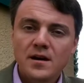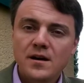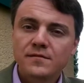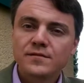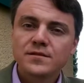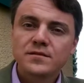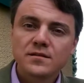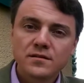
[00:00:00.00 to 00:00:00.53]

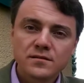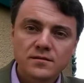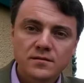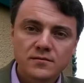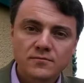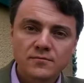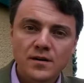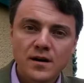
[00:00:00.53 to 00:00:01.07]
Every
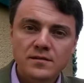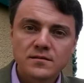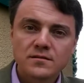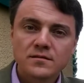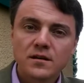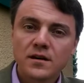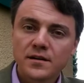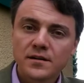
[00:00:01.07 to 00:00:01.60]
system has
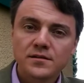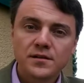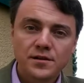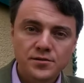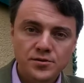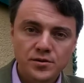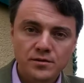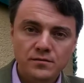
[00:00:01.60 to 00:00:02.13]
its
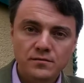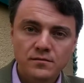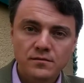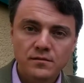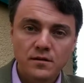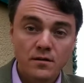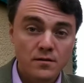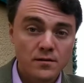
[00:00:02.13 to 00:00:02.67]
architecture,
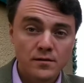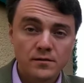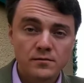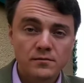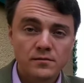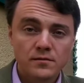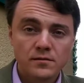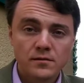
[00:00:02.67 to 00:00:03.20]
although
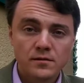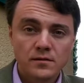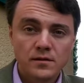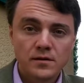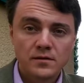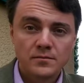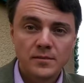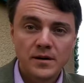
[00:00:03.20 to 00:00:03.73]

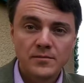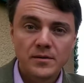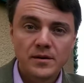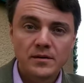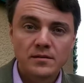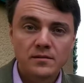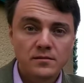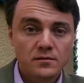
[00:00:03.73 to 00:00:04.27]
it may
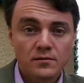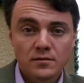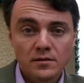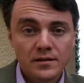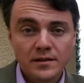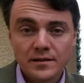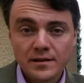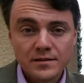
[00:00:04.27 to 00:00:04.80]
be not
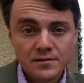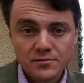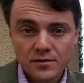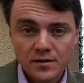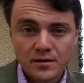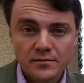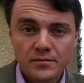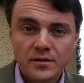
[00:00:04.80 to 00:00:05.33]
clearly
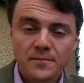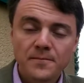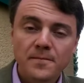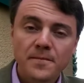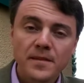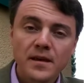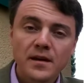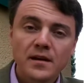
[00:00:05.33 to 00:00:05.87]
described.
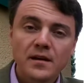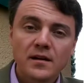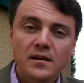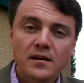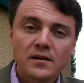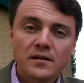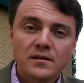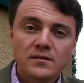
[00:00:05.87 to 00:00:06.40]

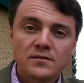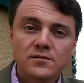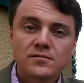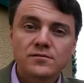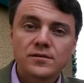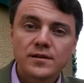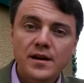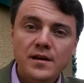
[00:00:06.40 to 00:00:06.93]
To
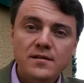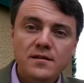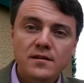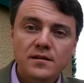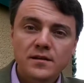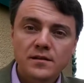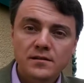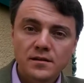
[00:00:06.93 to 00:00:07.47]
create the
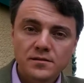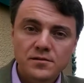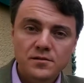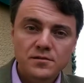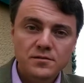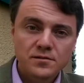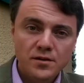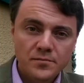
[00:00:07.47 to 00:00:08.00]
architecture
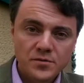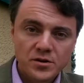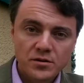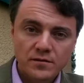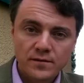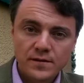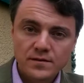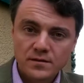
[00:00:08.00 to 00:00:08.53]
description
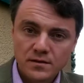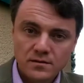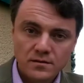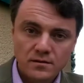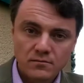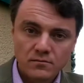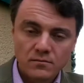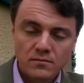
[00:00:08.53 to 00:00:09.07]
of a
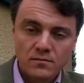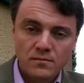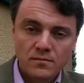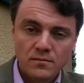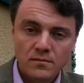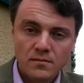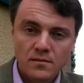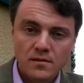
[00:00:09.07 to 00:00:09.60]
system,
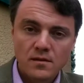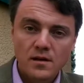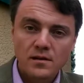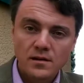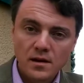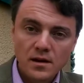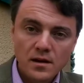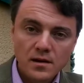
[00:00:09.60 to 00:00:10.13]

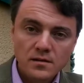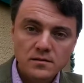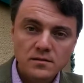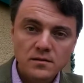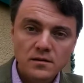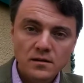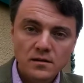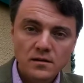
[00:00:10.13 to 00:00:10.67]
that is,